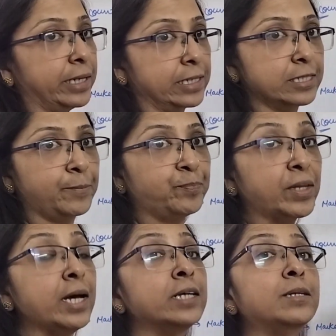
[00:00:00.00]
price.
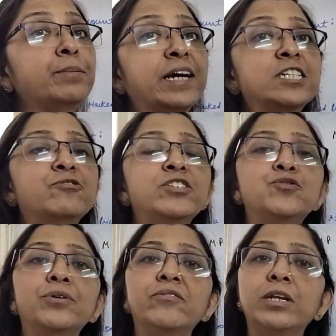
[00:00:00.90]
The price
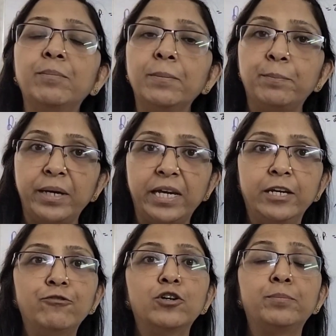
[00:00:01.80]
which we will be
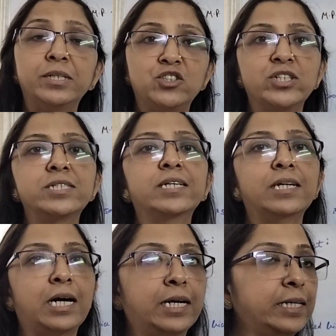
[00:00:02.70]
paying for purchasing
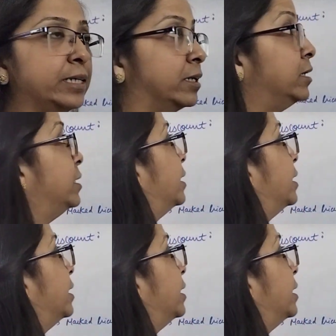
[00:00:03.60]
the article,